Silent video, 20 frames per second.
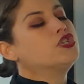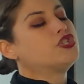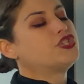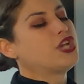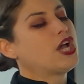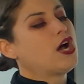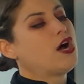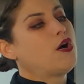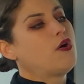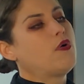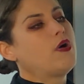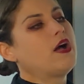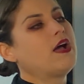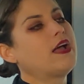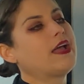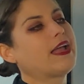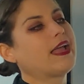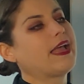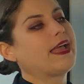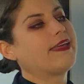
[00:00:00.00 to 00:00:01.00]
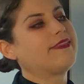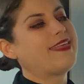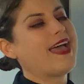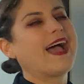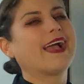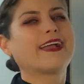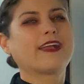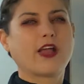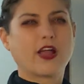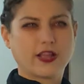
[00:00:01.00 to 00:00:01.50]
So
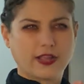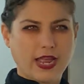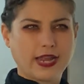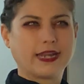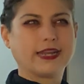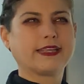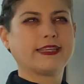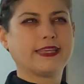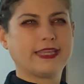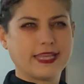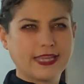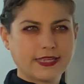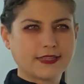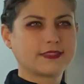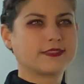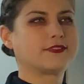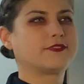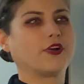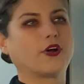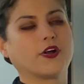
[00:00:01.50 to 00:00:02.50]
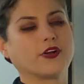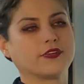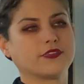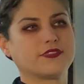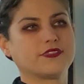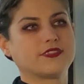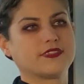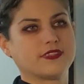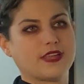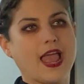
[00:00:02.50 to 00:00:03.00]
that kind of
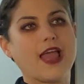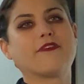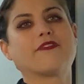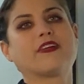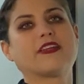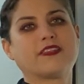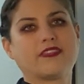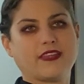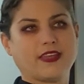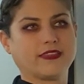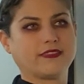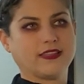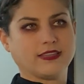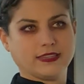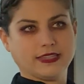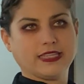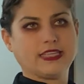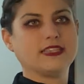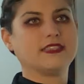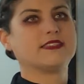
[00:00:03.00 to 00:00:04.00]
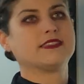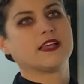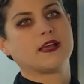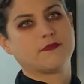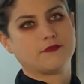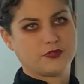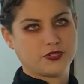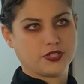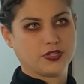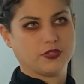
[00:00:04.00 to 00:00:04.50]
kickstarts everything that leads
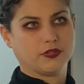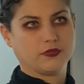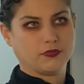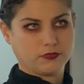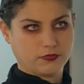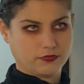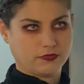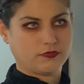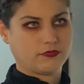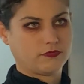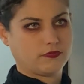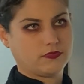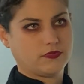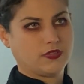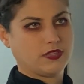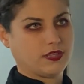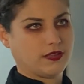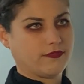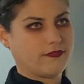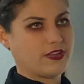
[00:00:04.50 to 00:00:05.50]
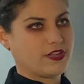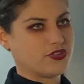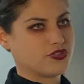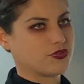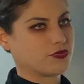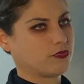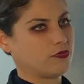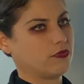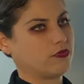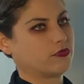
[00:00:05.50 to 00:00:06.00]
up to the
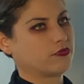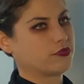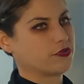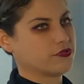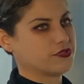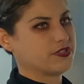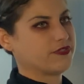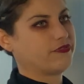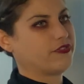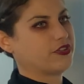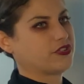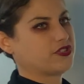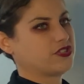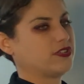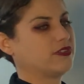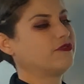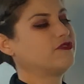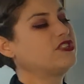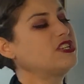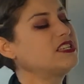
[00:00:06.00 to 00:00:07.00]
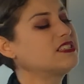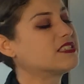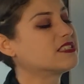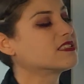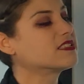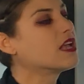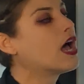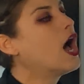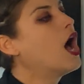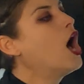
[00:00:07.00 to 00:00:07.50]
eventual crucifixion of
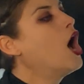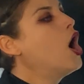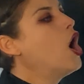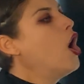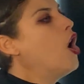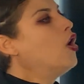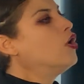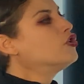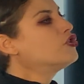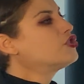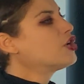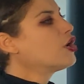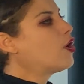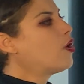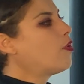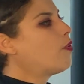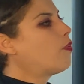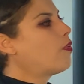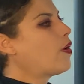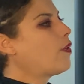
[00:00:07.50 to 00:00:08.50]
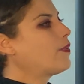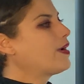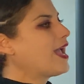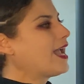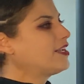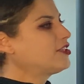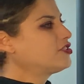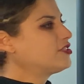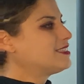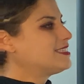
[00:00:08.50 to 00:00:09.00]
Jesus. So what we
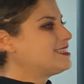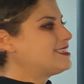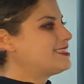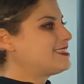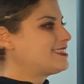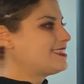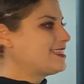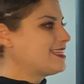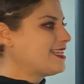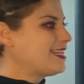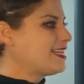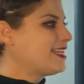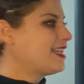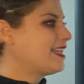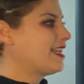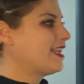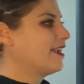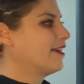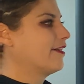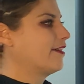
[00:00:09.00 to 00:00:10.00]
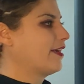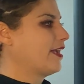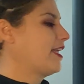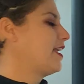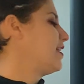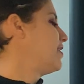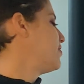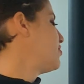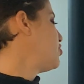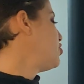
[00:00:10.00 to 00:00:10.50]
actually see here
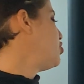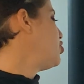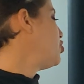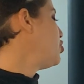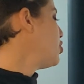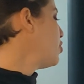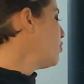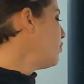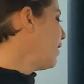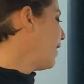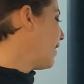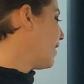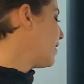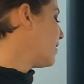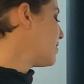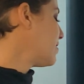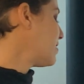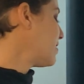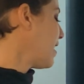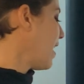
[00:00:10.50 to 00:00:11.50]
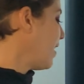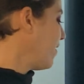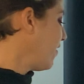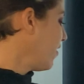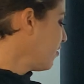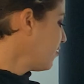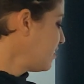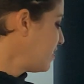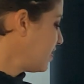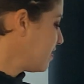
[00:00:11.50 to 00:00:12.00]
is Judas, and
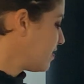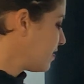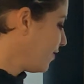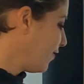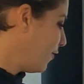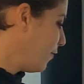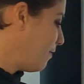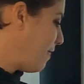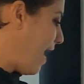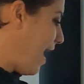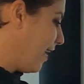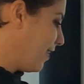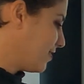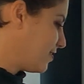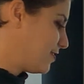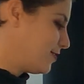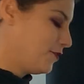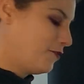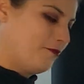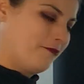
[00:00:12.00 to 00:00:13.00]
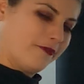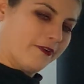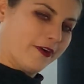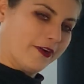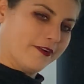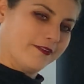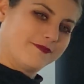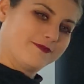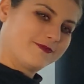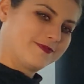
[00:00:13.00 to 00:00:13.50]
there's his little bag of
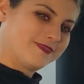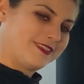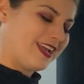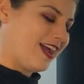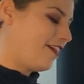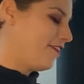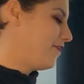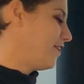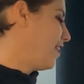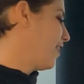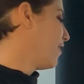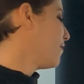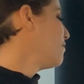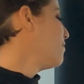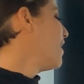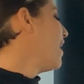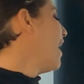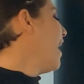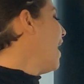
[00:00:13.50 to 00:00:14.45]
silver down there,